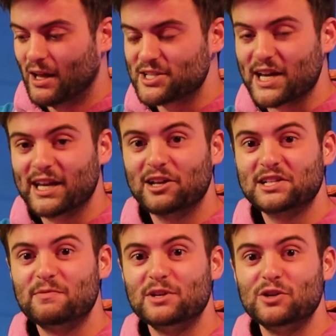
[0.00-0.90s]

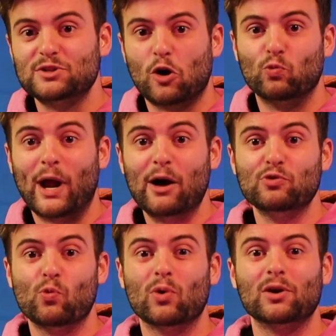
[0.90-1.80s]
psychedelics have been used around
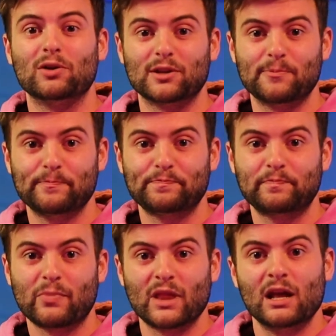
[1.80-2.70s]
the world.
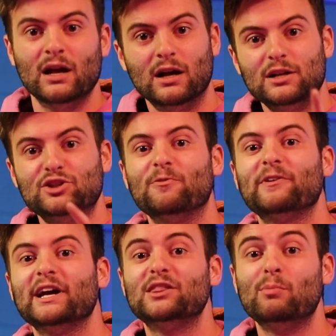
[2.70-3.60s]
Don't
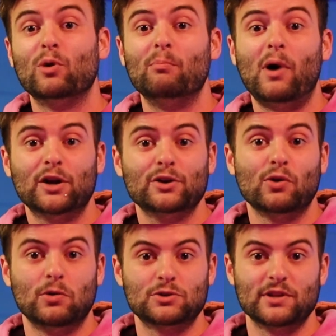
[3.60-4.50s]
forget the more modern
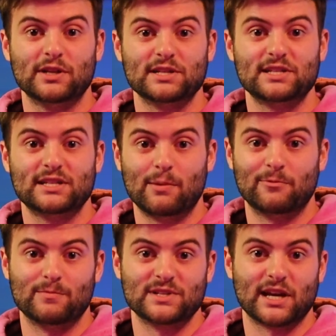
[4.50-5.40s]
culture that has
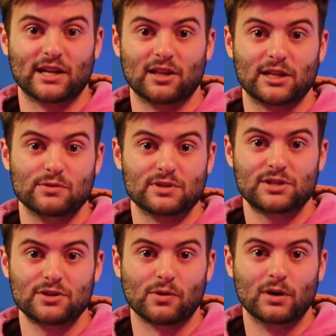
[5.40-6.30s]
stemmed from psychedelic use
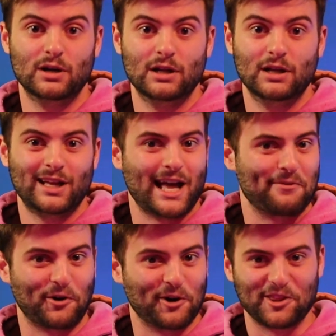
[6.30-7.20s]
too.
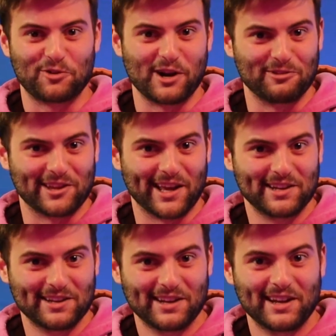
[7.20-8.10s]
Ever heard of the Grateful
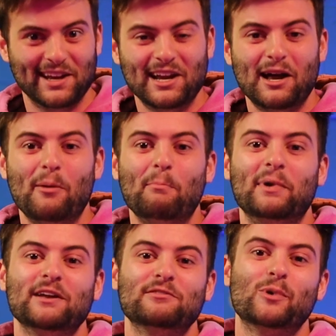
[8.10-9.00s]
Dead?
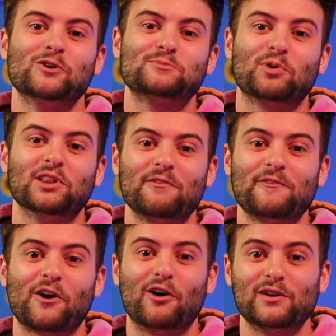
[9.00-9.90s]
Many of the most prolific